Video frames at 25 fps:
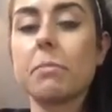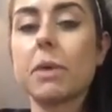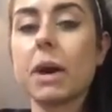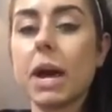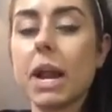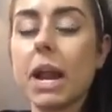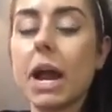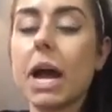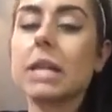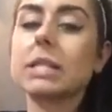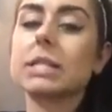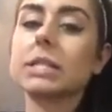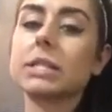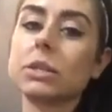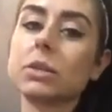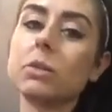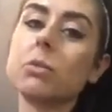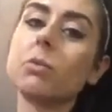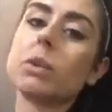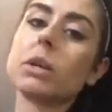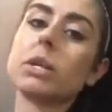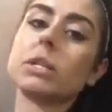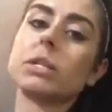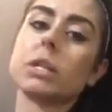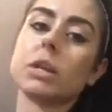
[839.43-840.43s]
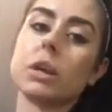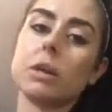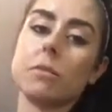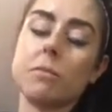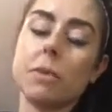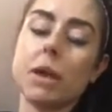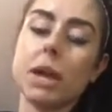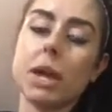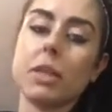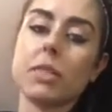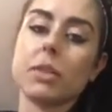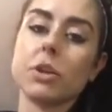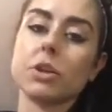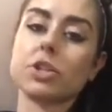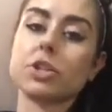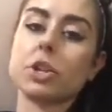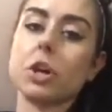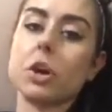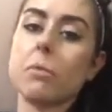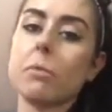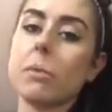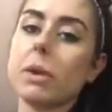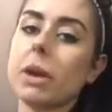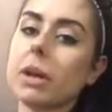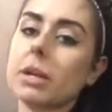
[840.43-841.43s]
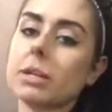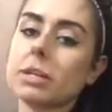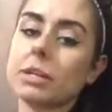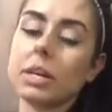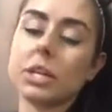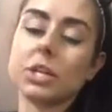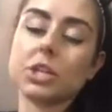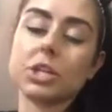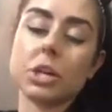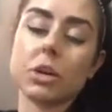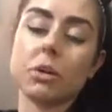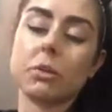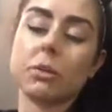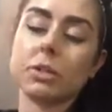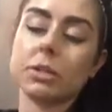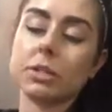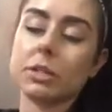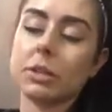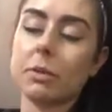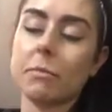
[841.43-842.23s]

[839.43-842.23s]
but I still wanted to compete in their show because that show is